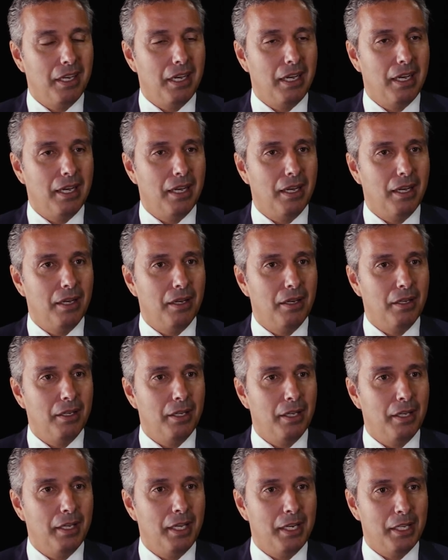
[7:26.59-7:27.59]

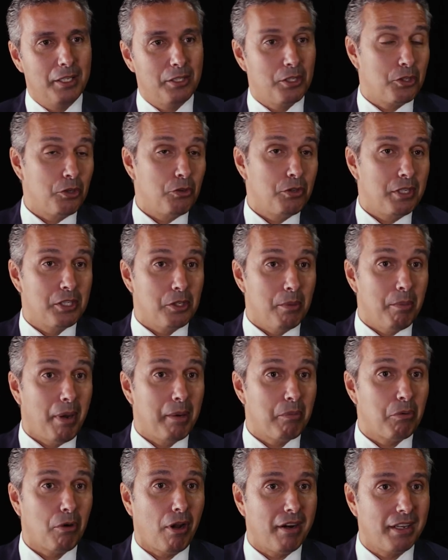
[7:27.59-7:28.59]
and it's a
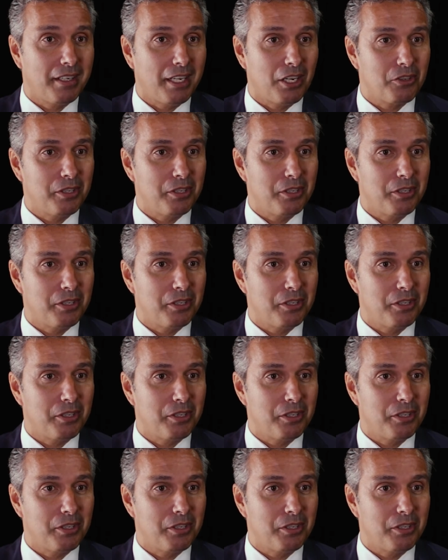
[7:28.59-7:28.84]
byproduct